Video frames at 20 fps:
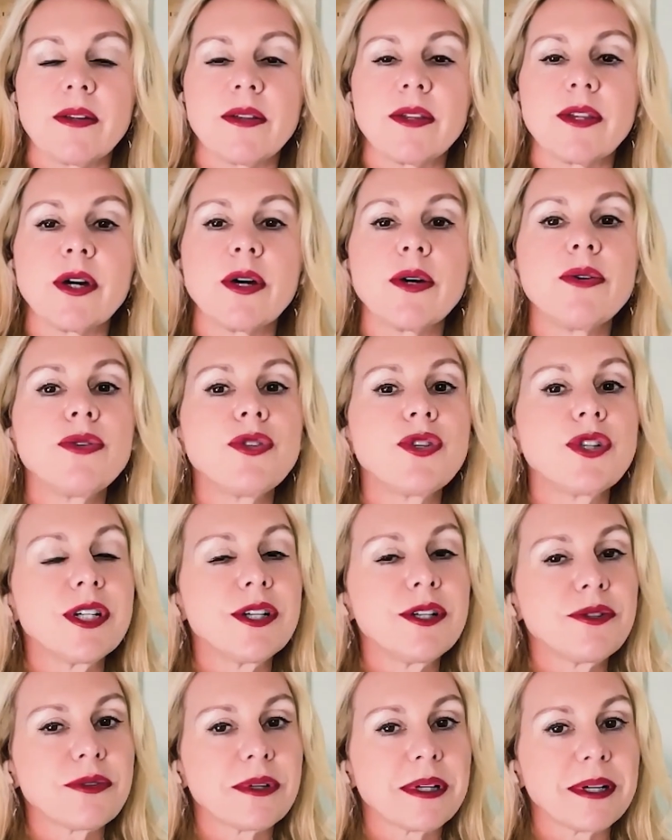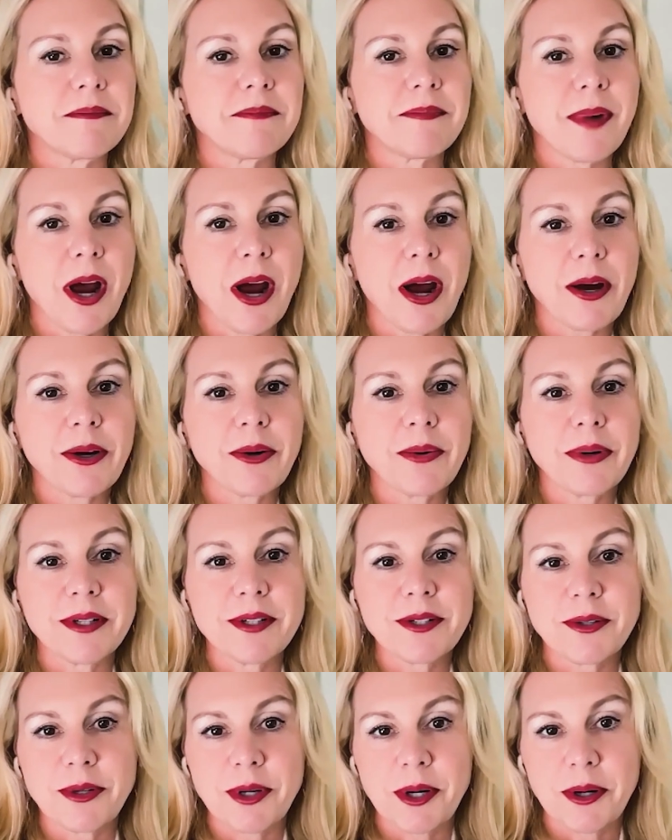Those children are going
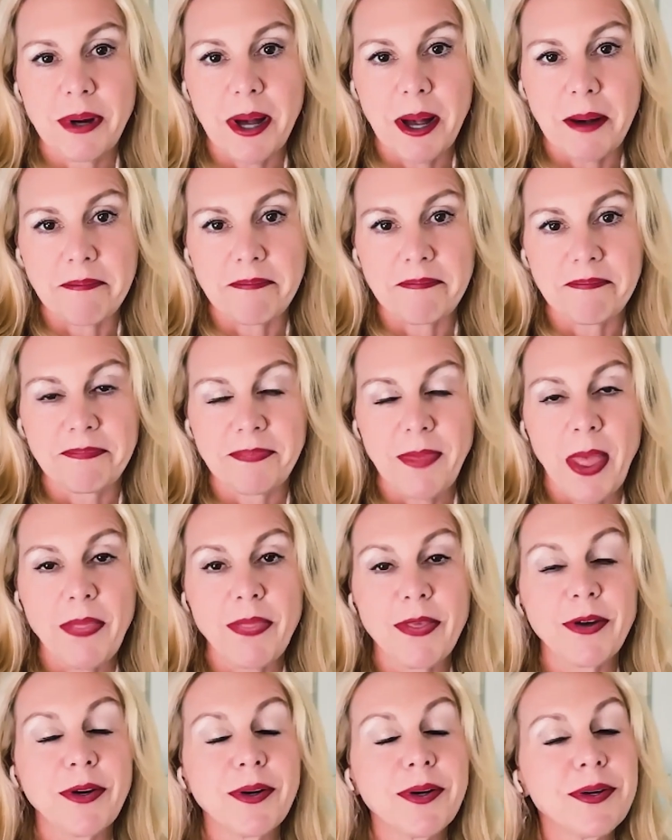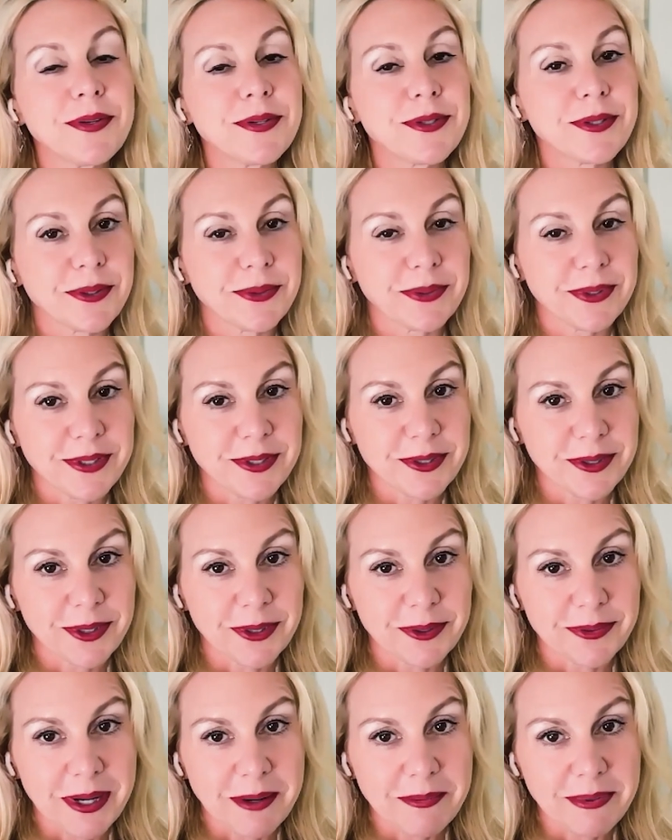to grow up. The girls are going to
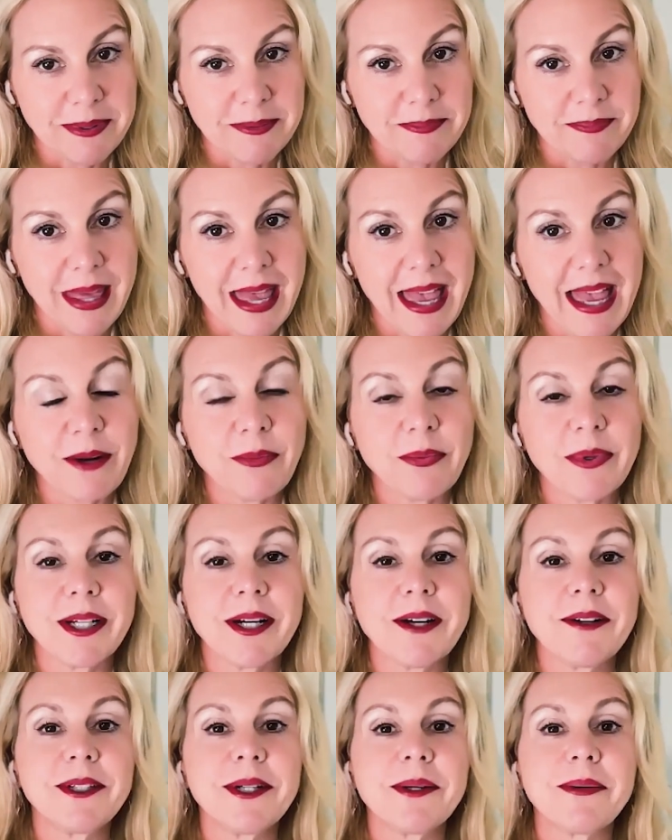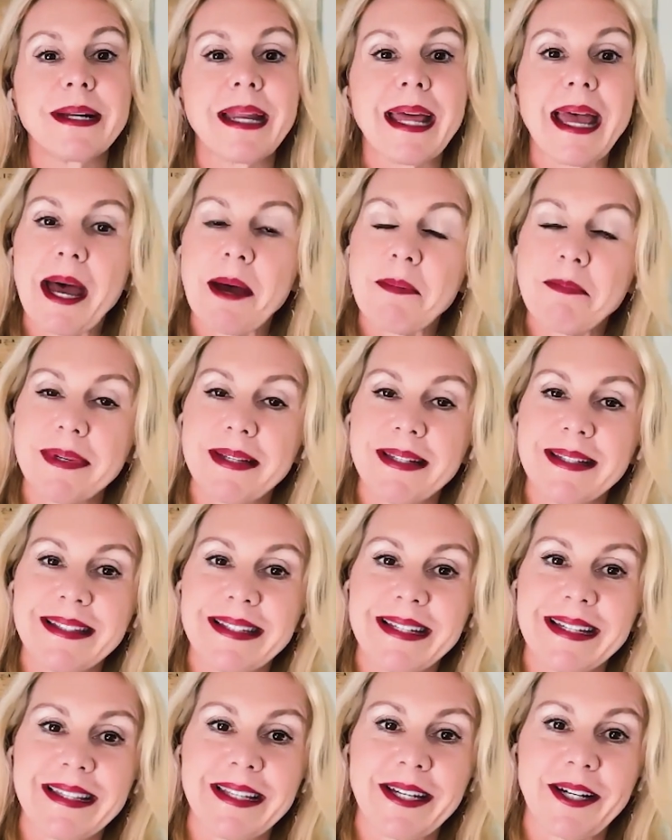grow up. And we all know what happens
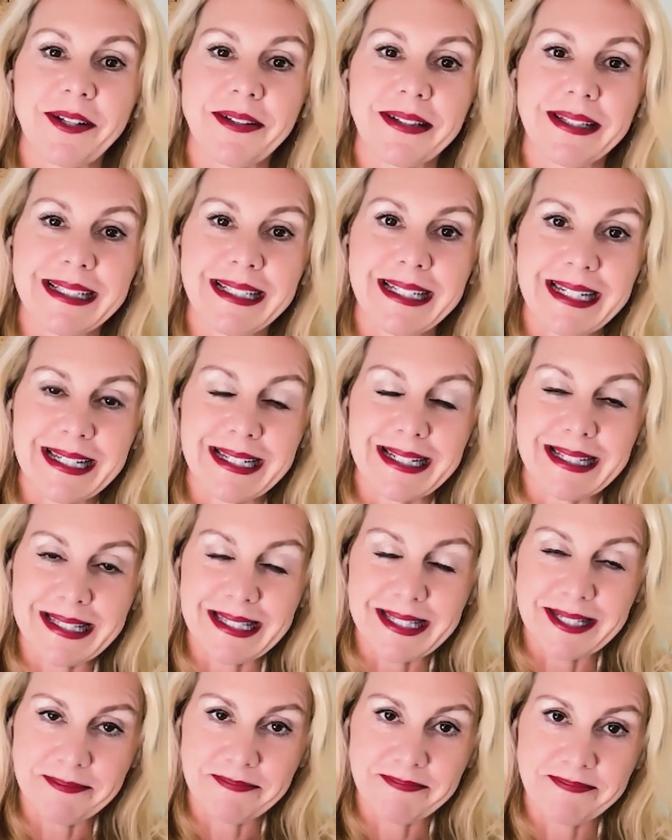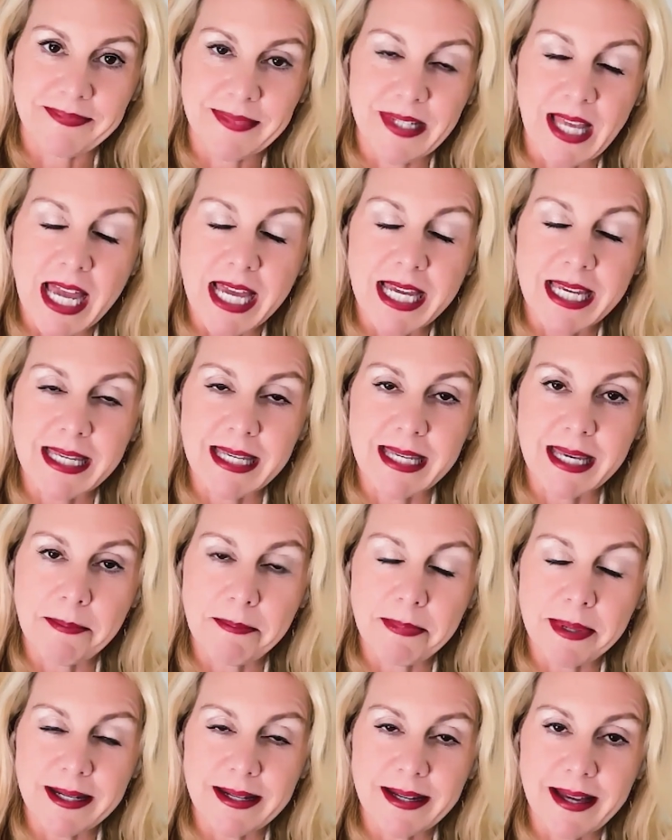in the early teens.
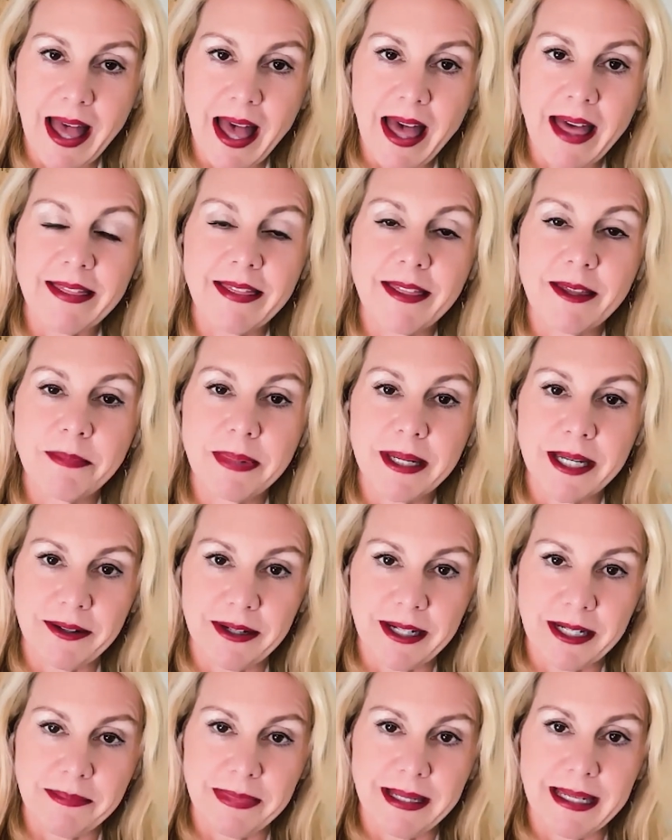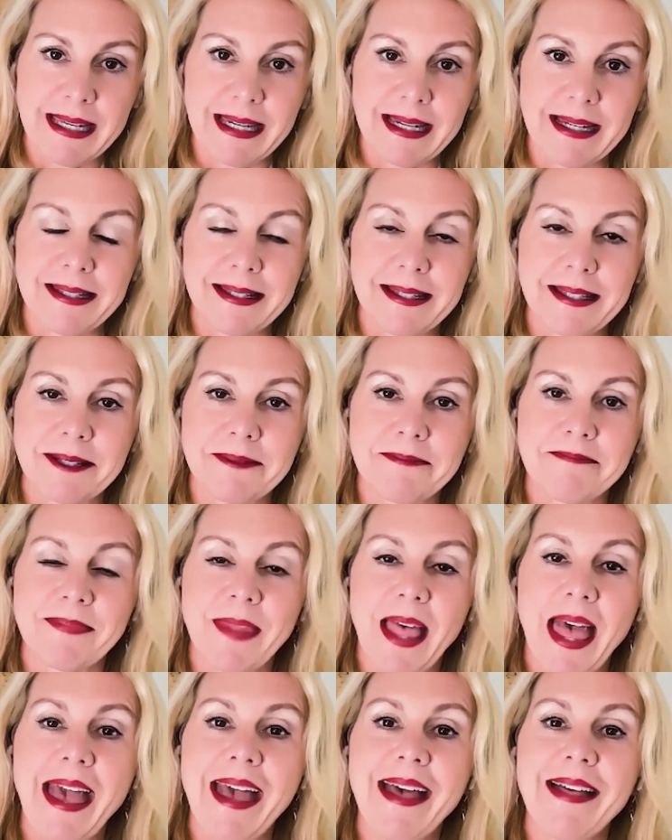Yep, the period begins.
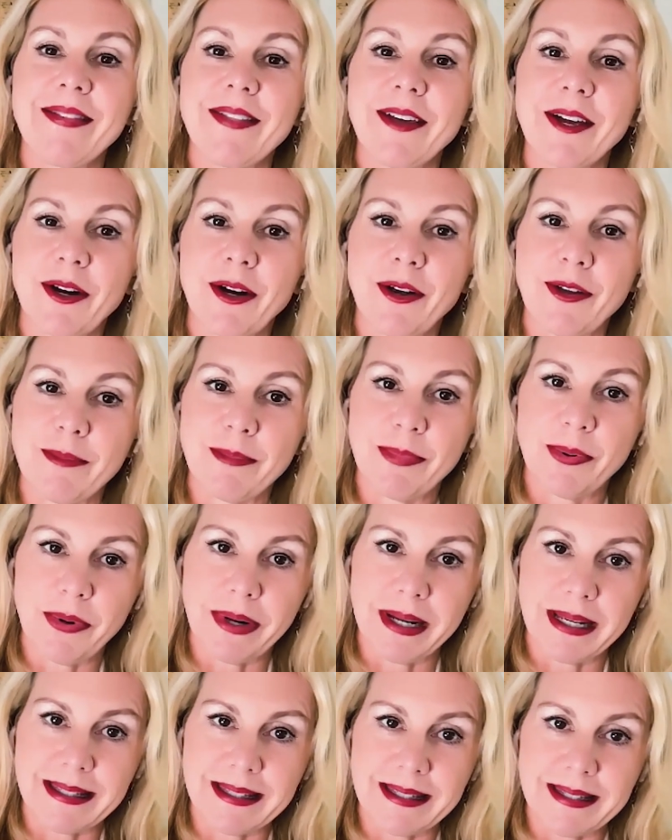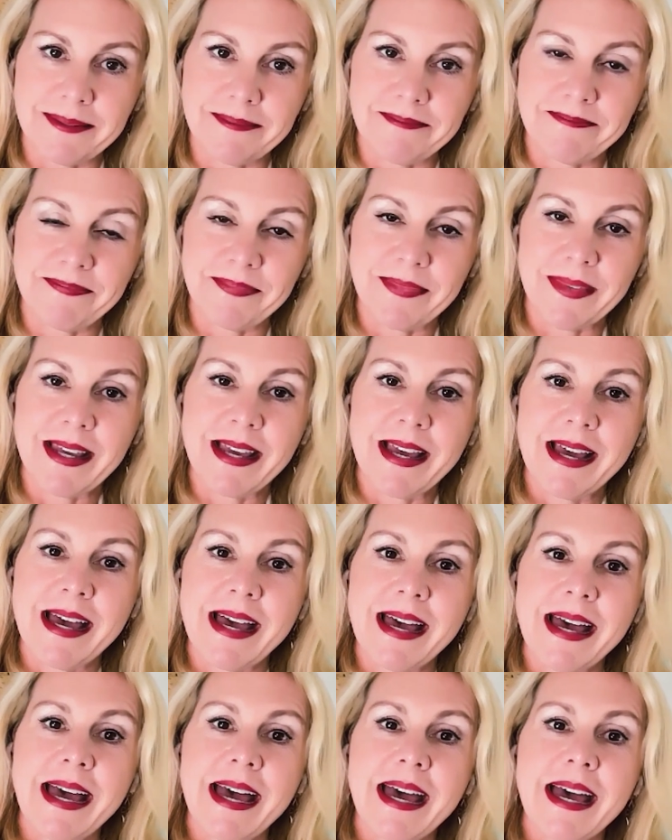And there are the boys.
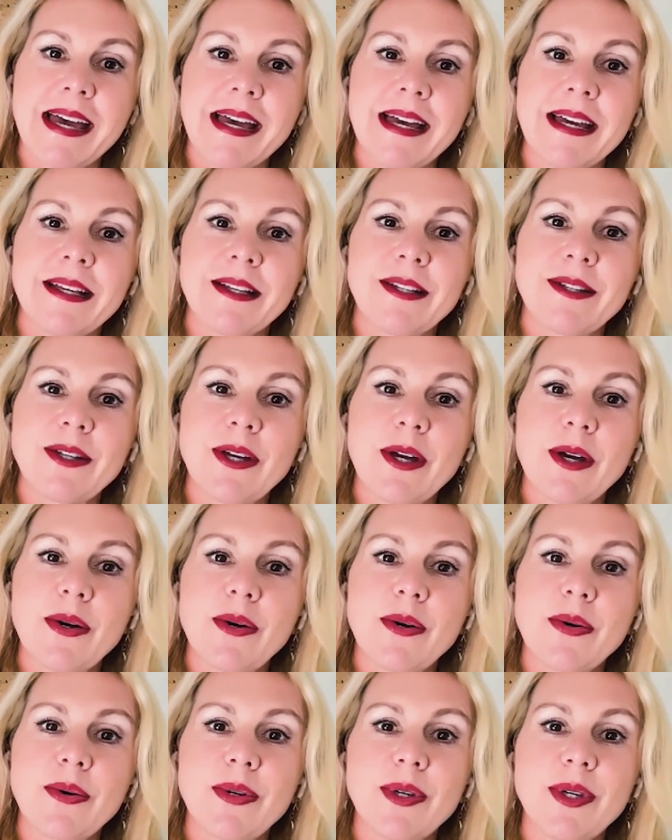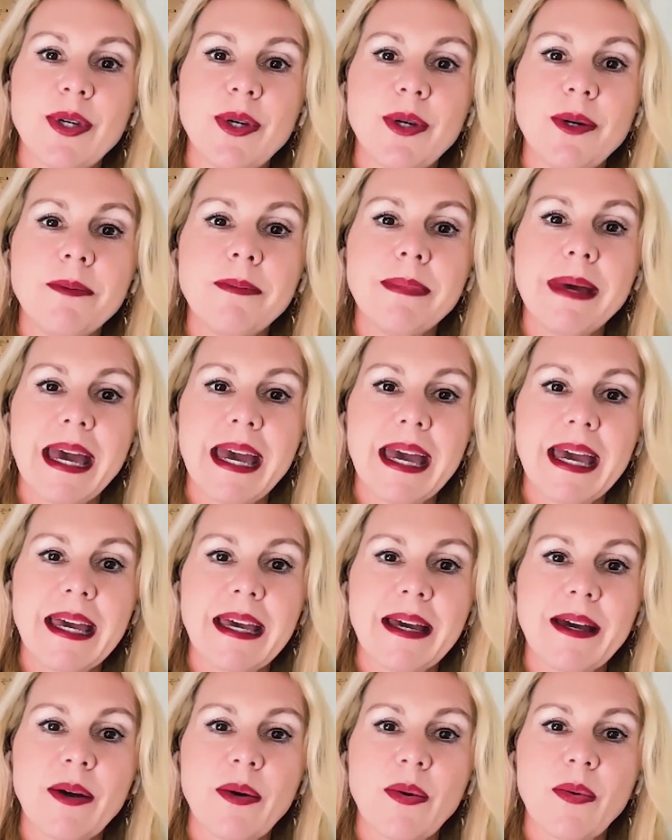So you
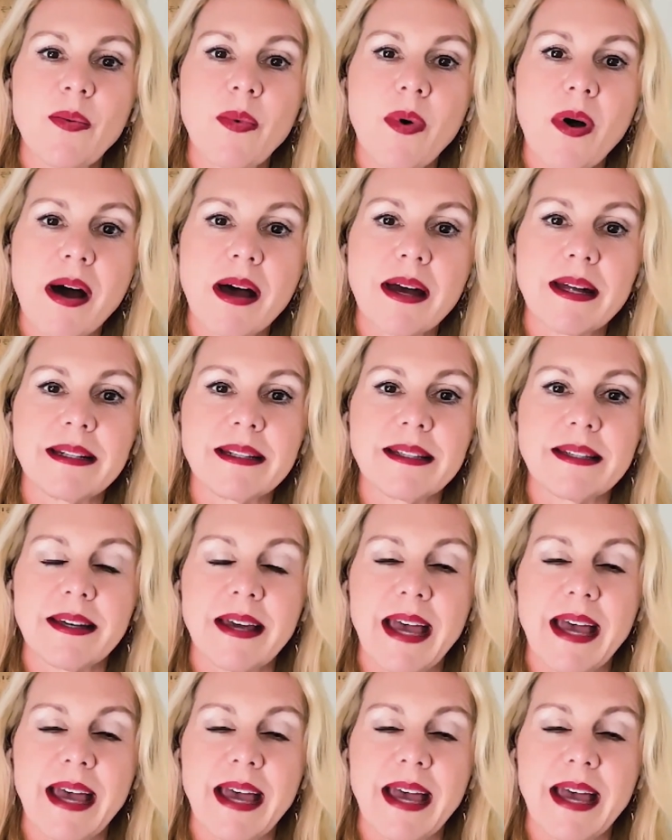may not